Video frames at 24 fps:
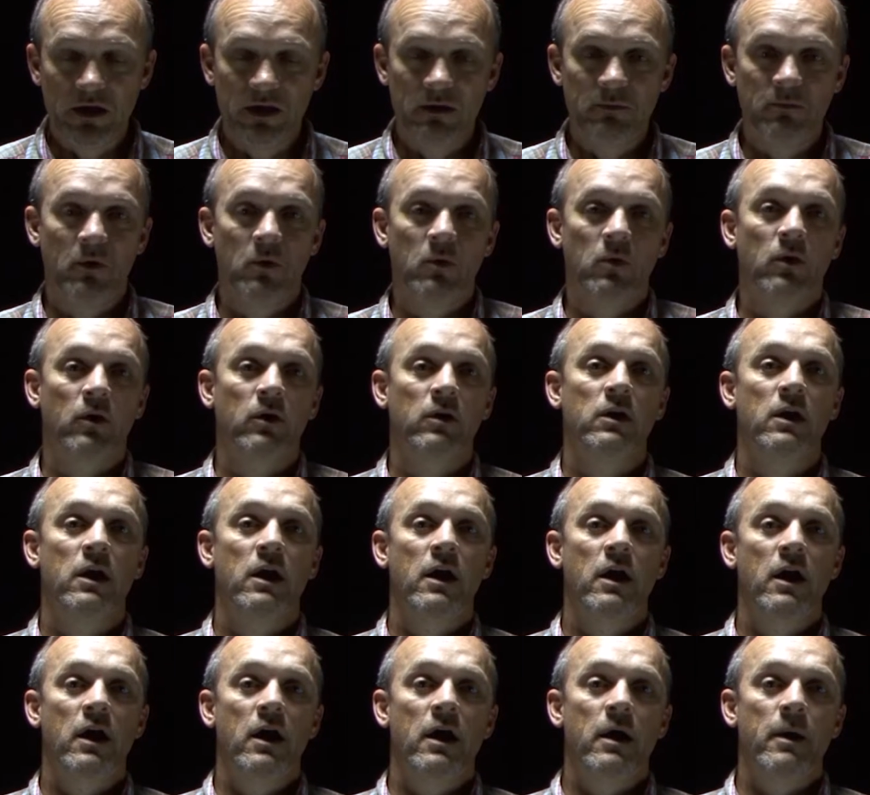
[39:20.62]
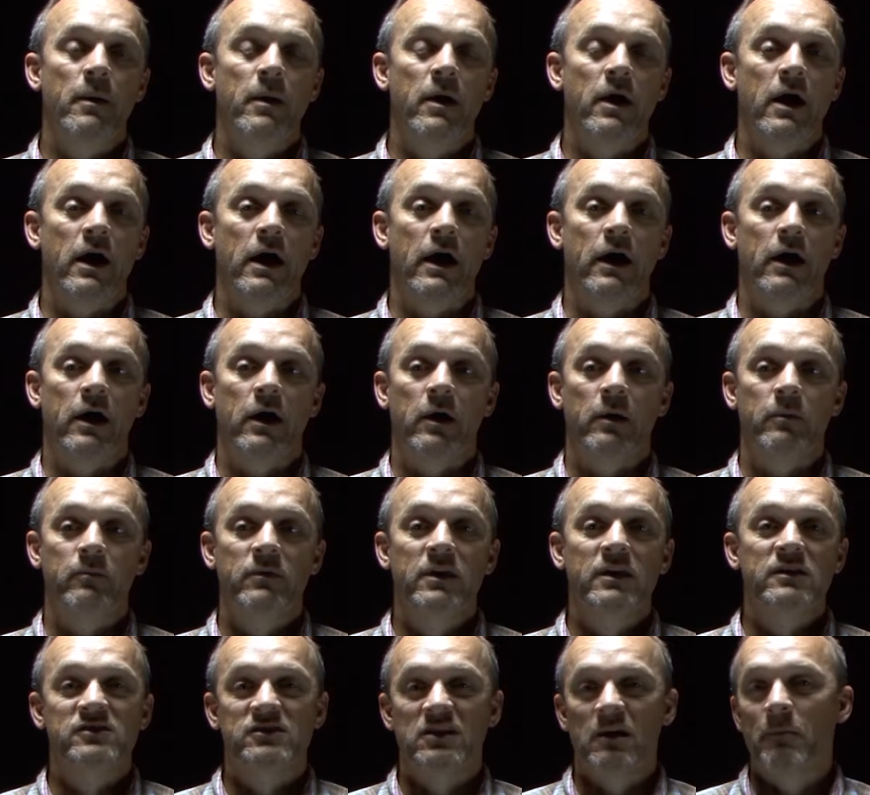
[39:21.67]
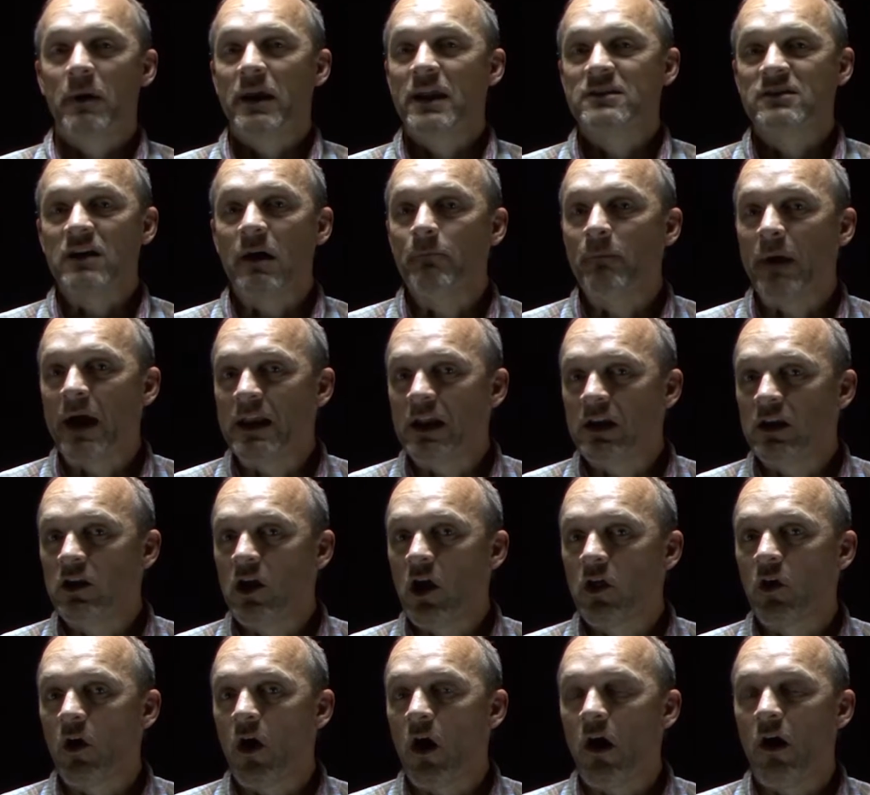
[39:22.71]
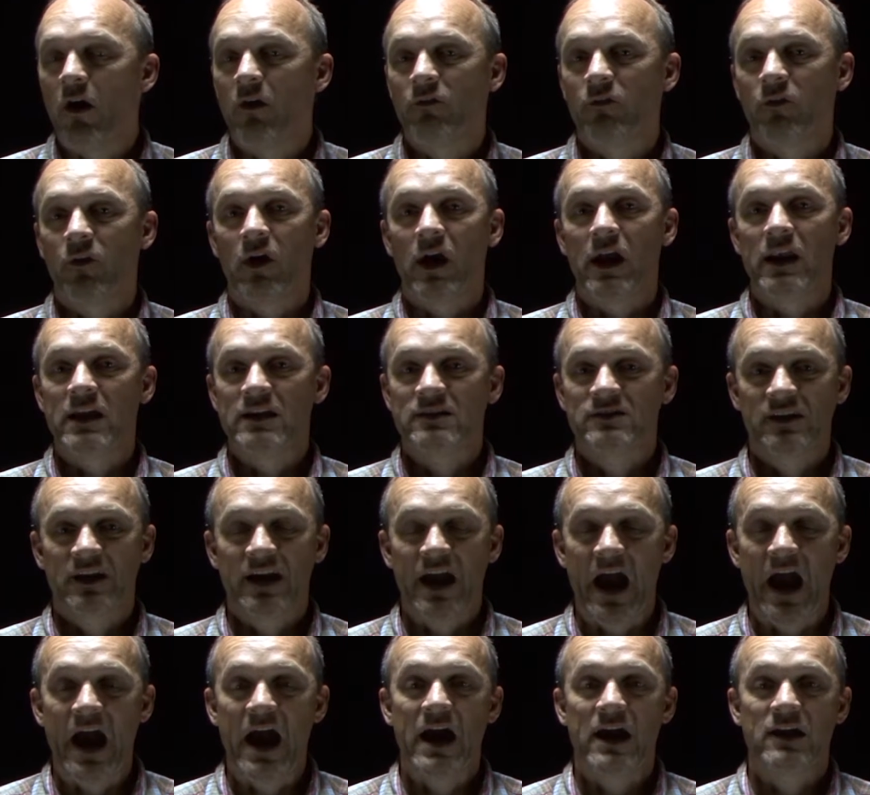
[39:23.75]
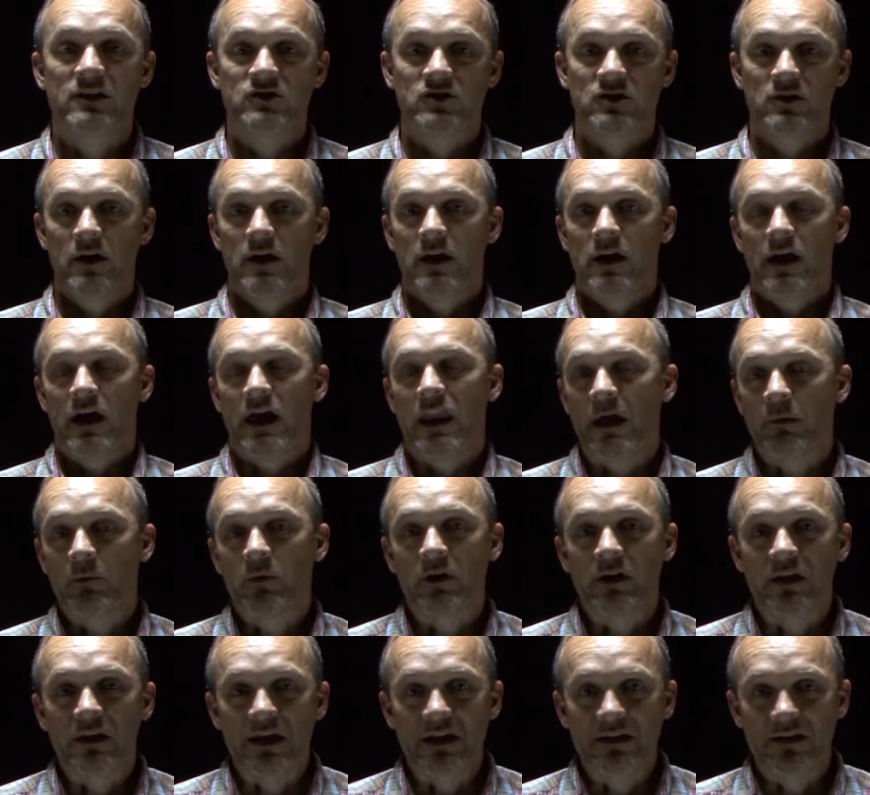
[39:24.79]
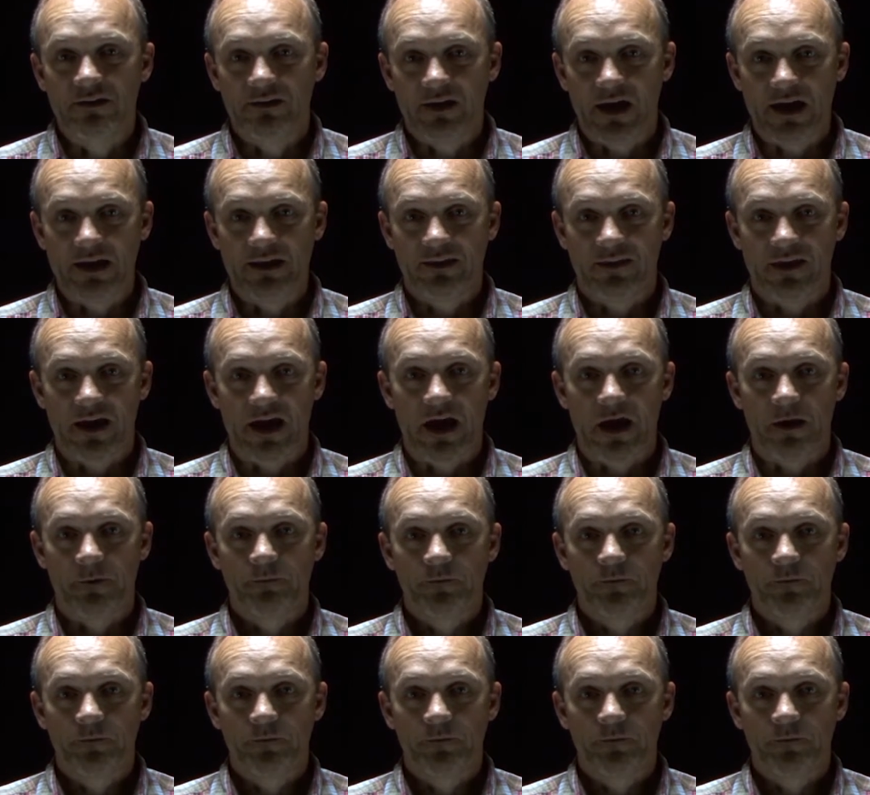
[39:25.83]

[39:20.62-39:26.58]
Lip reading: anymore. Somebody's made another offer, and it's cash, and I'm going to need to take that.